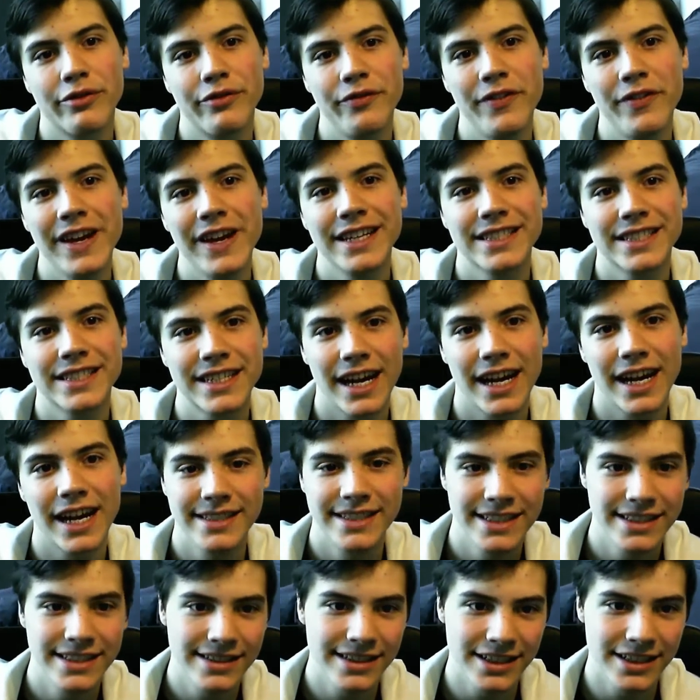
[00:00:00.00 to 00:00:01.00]
things I
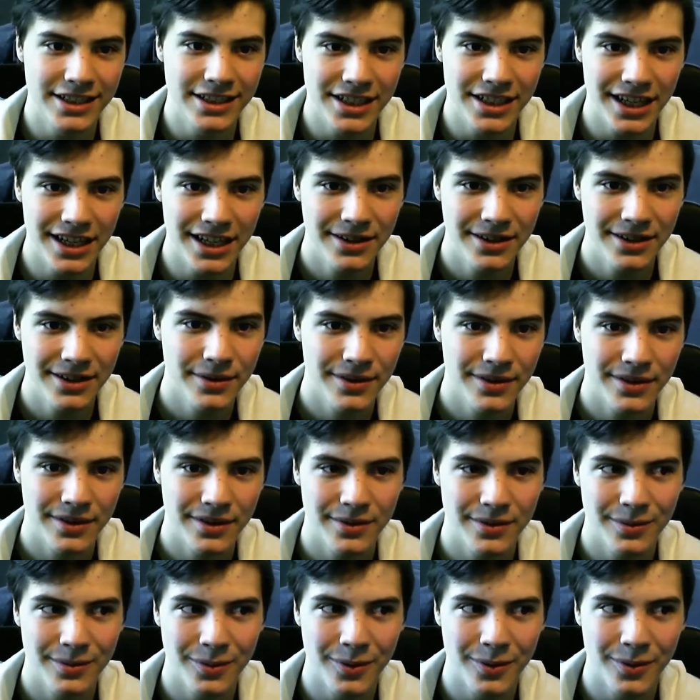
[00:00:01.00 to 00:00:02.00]
did this year
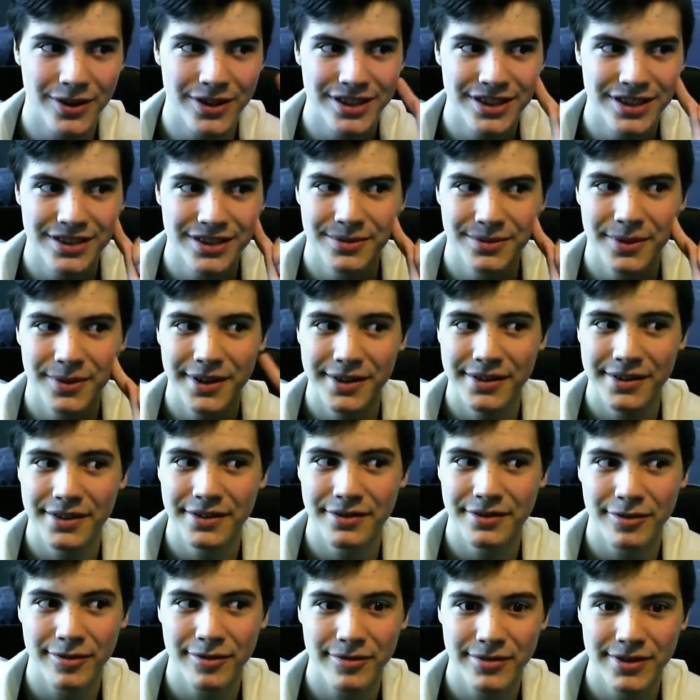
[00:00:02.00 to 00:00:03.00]
was one
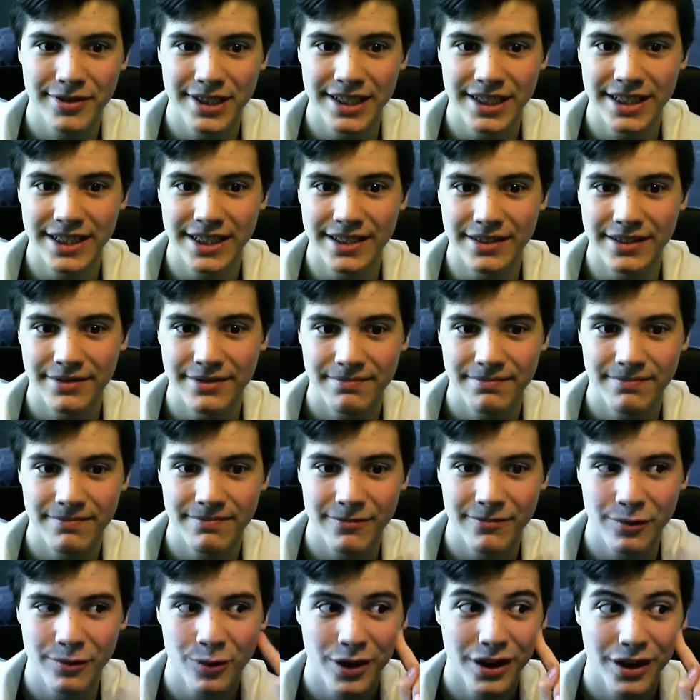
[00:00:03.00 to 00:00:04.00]
of
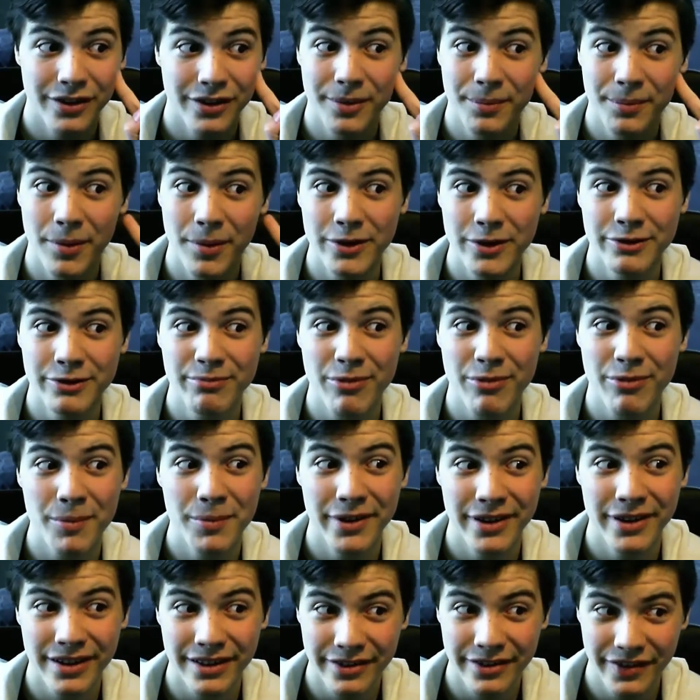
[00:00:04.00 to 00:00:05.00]
the most
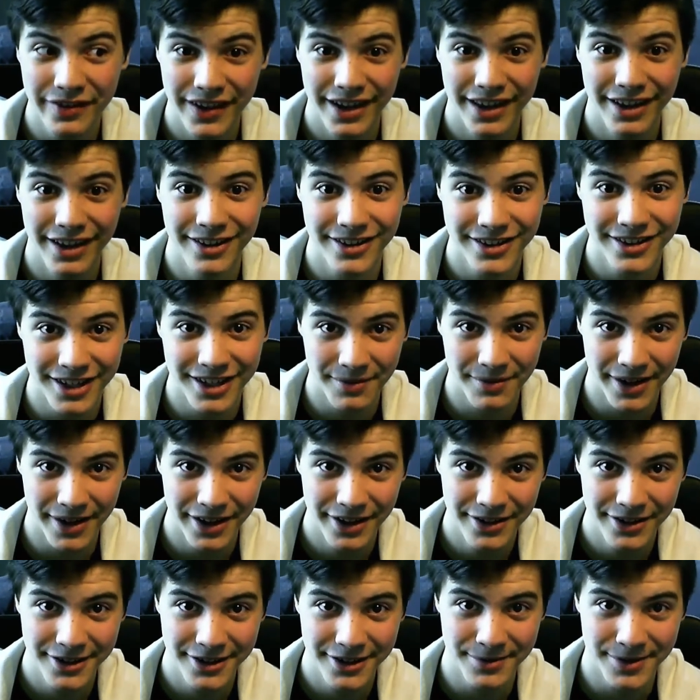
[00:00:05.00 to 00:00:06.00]
popular videos on my
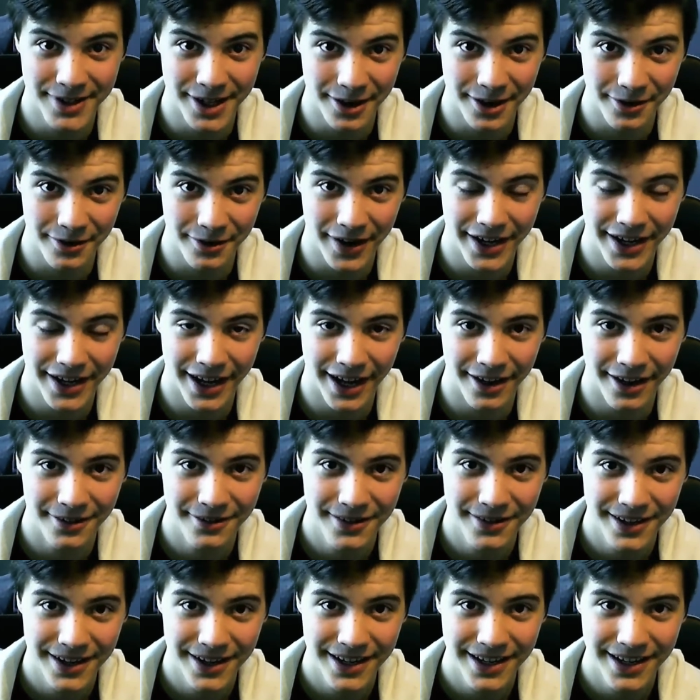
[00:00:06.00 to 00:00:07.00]
YouTube channel right
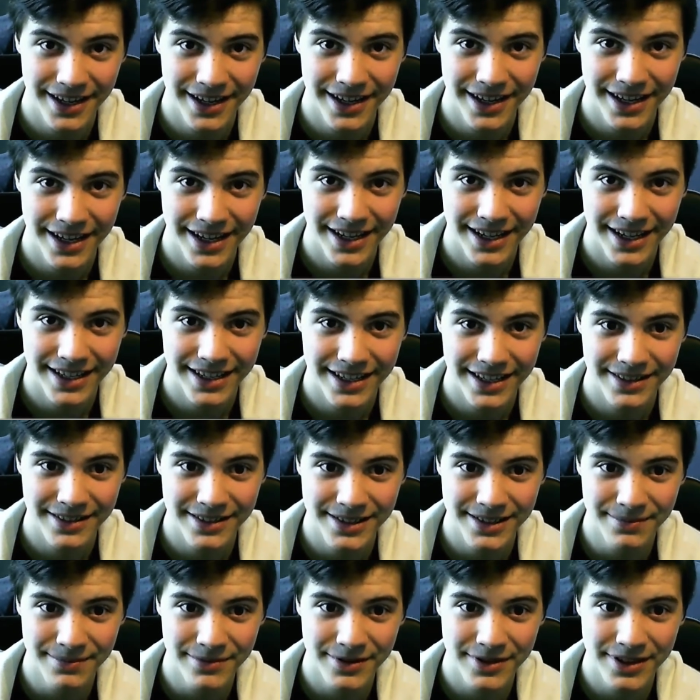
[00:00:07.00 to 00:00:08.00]
now,
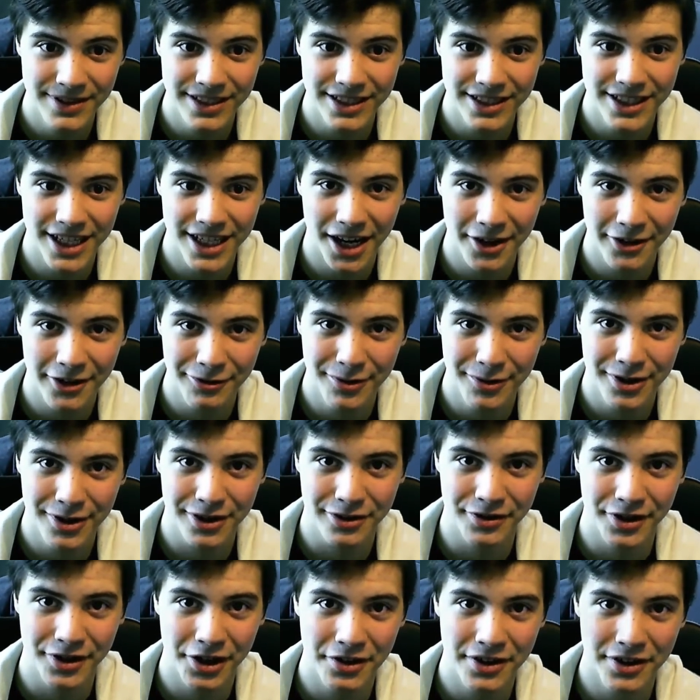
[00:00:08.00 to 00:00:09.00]
the Shadow of
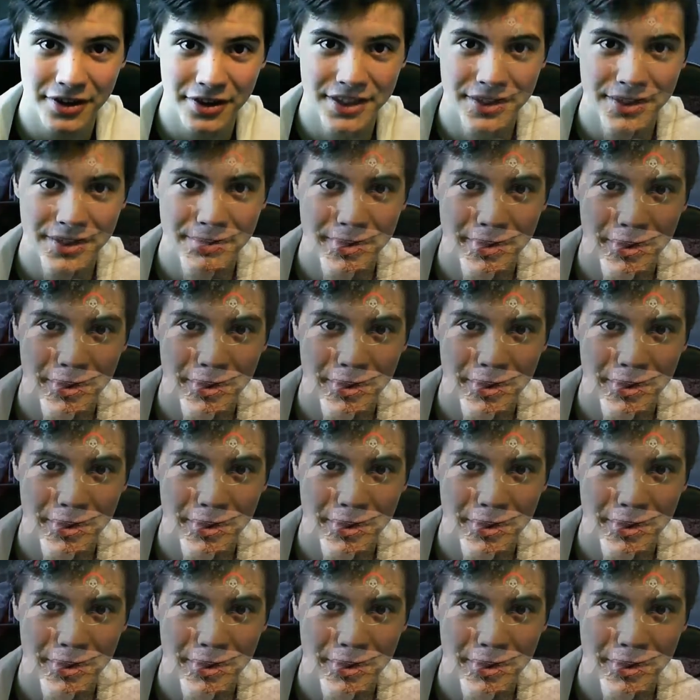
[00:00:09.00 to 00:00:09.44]
Mordor video I did